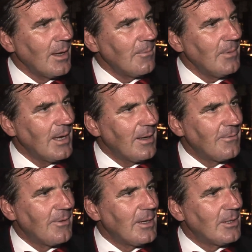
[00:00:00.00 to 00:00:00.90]
We
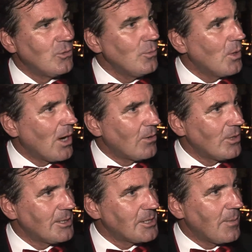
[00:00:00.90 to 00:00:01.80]
have uh, two more
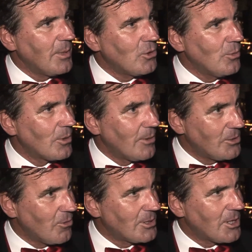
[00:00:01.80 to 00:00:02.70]
outlets coming, two more
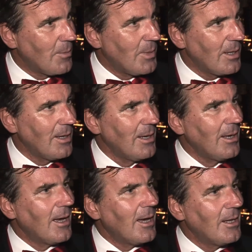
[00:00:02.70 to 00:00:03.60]
restaurants coming,
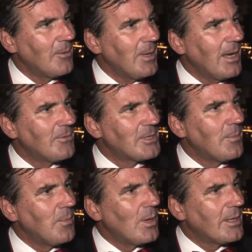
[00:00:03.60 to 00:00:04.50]
and we have
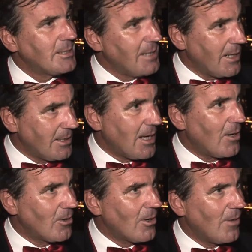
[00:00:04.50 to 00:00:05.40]
some. The second
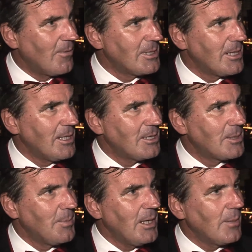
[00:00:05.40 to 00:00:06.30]
tower obviously is
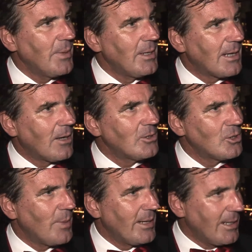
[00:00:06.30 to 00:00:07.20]
being built out, so
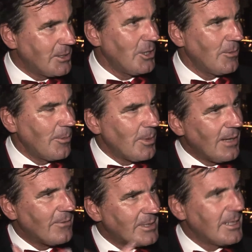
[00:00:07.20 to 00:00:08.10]
by next year we will
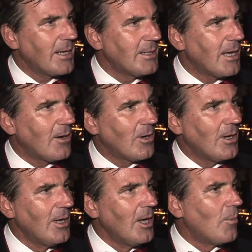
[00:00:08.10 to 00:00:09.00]
have the second tower,
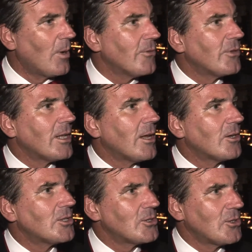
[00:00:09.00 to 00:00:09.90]
one of the
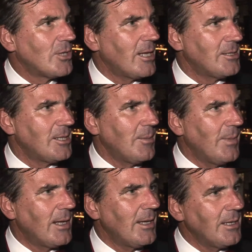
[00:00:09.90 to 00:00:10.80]
largest hotels in the
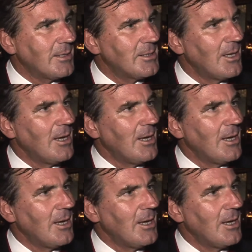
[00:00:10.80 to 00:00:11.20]
Middle East.